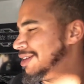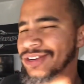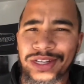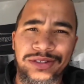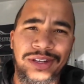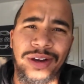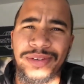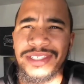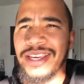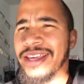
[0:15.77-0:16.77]
I know I usually
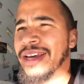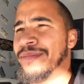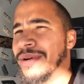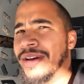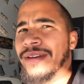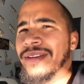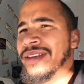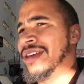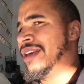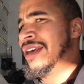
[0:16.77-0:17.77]
always say that, but
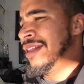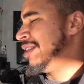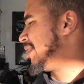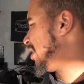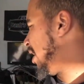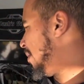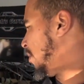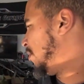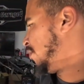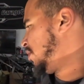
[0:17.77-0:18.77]
this time
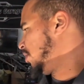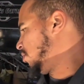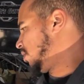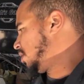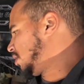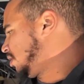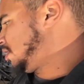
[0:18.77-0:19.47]
all I'm going to do is,